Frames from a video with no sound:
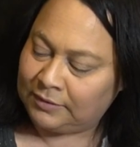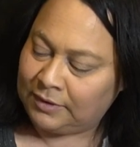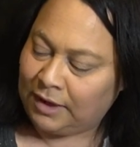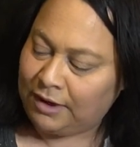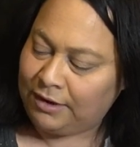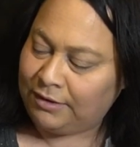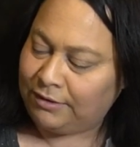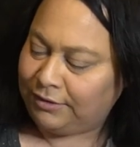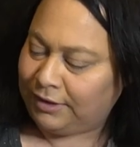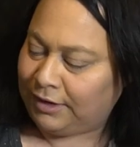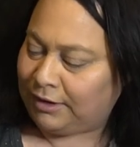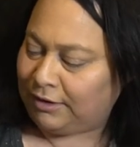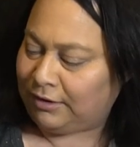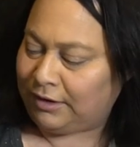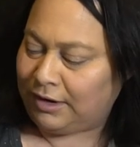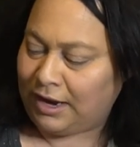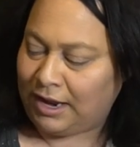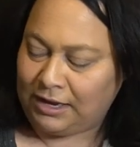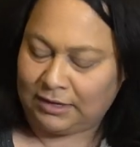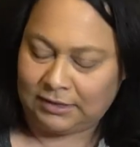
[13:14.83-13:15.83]
I don't know, they look
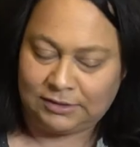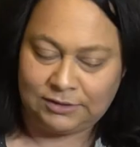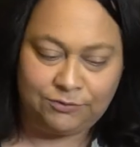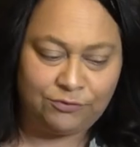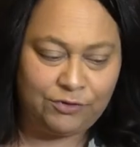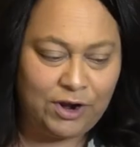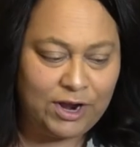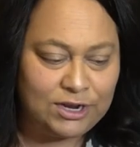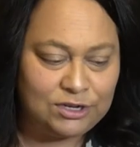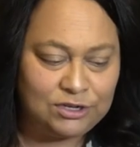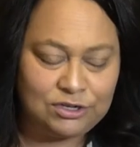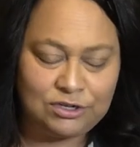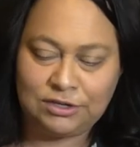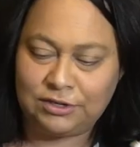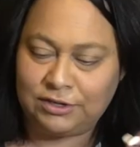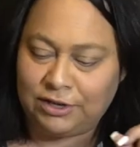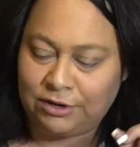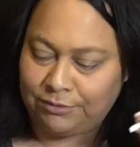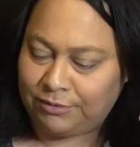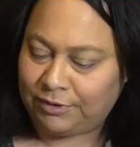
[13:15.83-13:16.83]
nice, fresh.
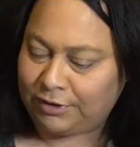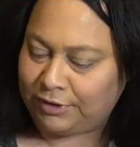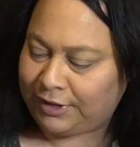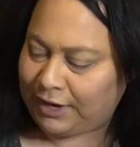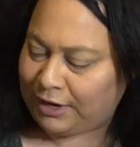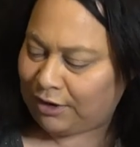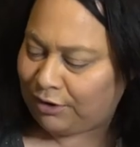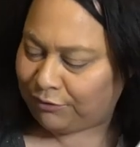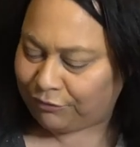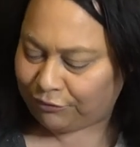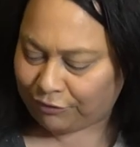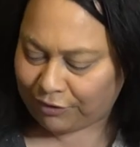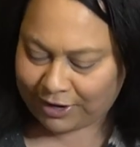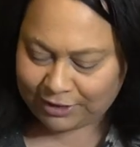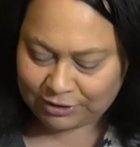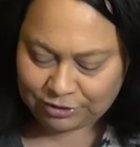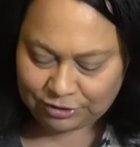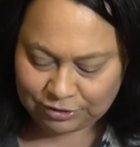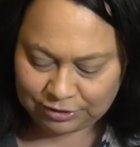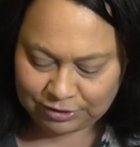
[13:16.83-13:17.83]
They're, they look
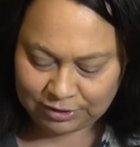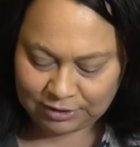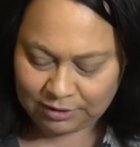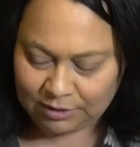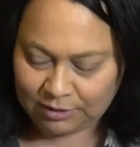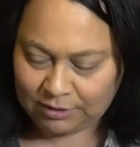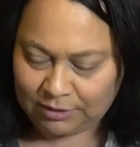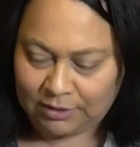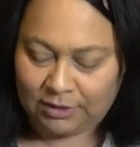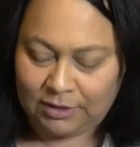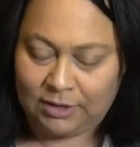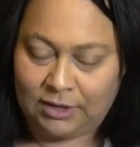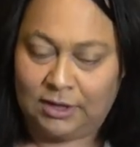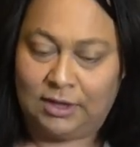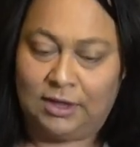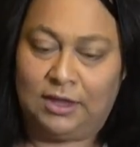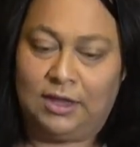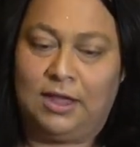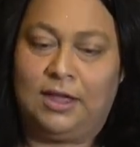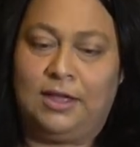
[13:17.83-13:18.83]
fresh.
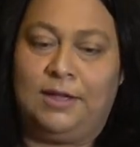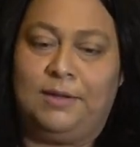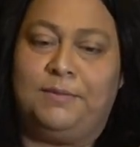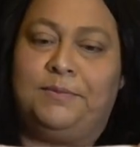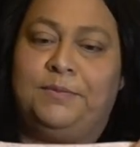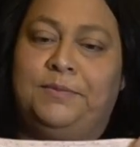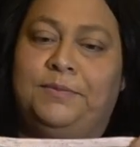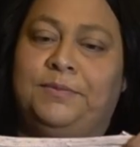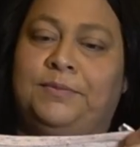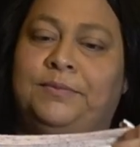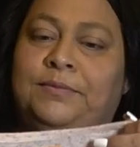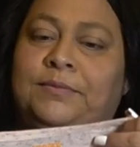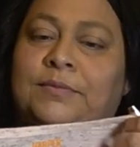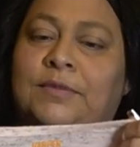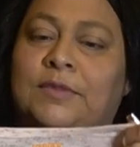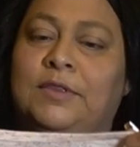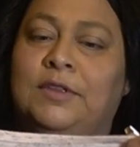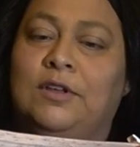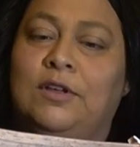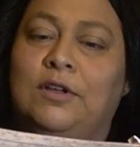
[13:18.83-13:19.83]
Um,
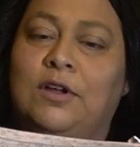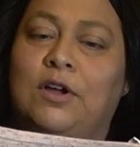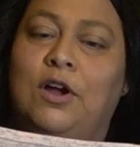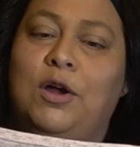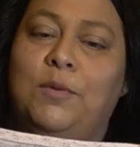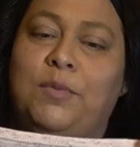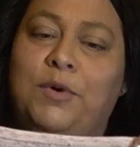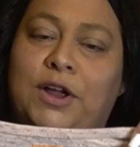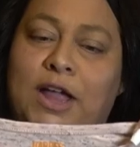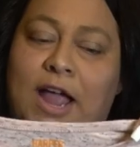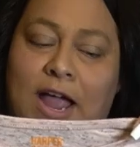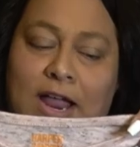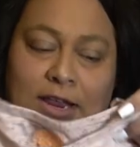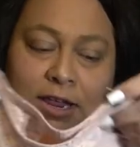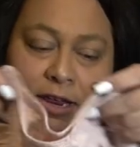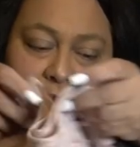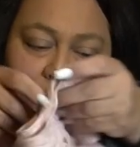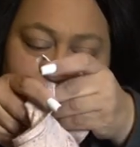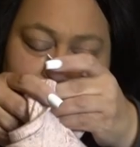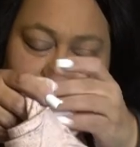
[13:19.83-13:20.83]
Harper
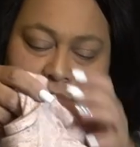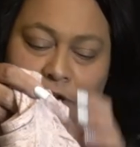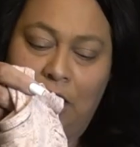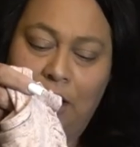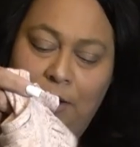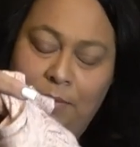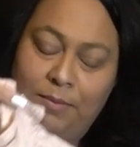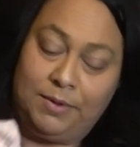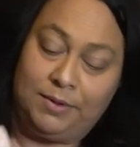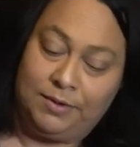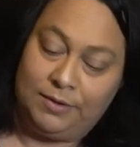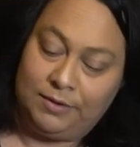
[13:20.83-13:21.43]
Canyon top.